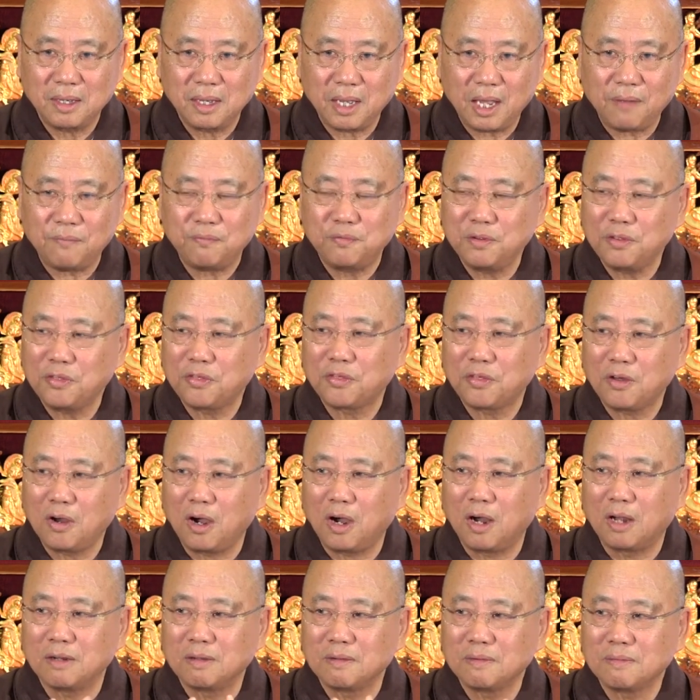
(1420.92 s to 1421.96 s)
every
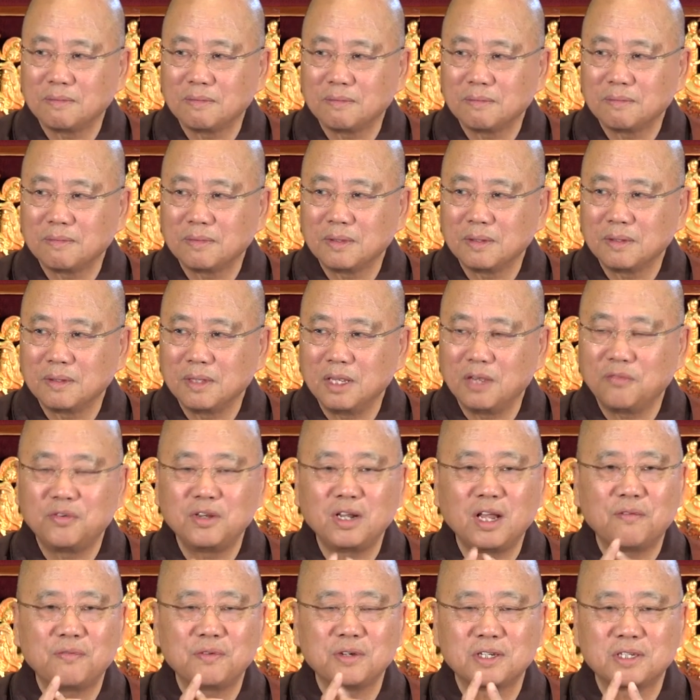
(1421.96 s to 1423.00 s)
thought,
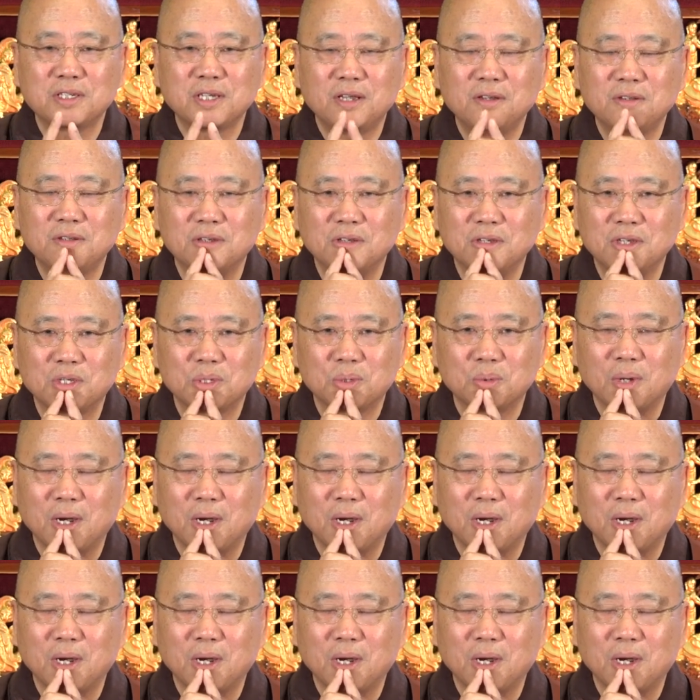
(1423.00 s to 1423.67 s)
even every sentence